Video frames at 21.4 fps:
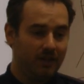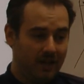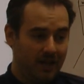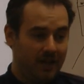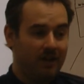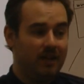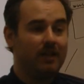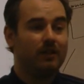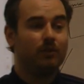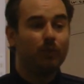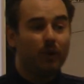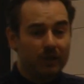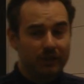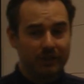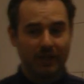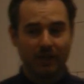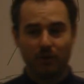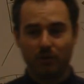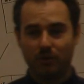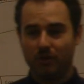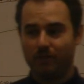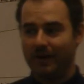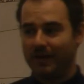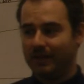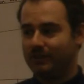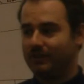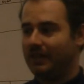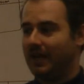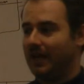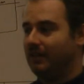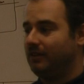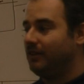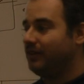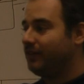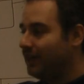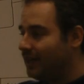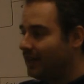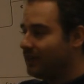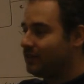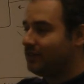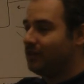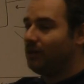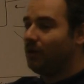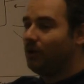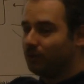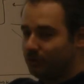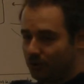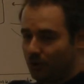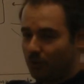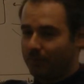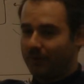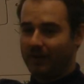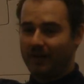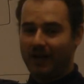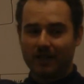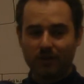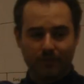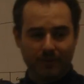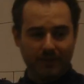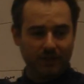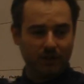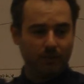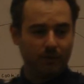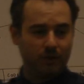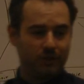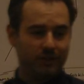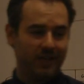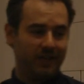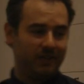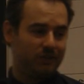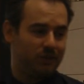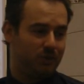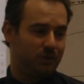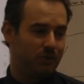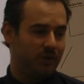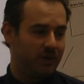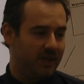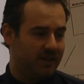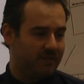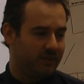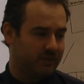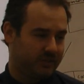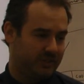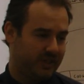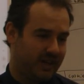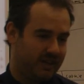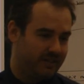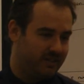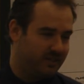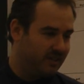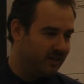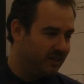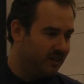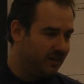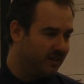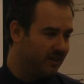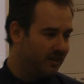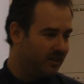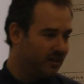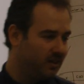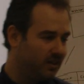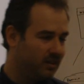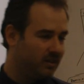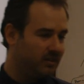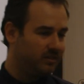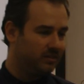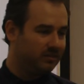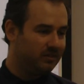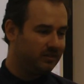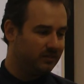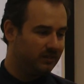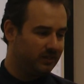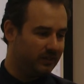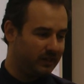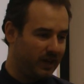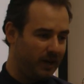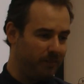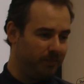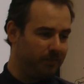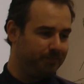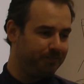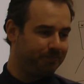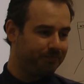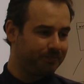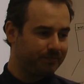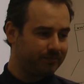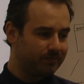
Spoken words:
And it will take you to the right site. The thing is, it'll also open another window which takes you to an evil site. Okay?